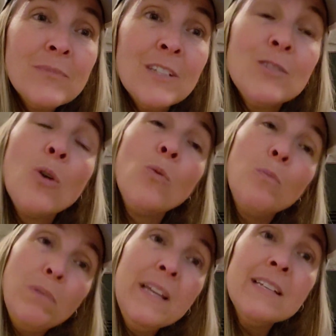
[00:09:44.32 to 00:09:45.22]
So
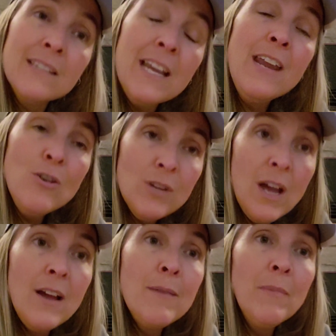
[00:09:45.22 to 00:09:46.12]
please take your
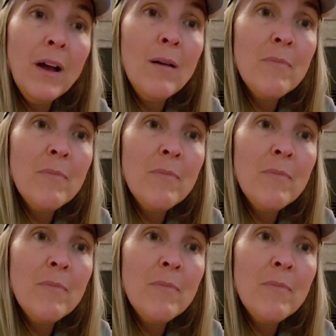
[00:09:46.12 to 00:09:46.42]
time,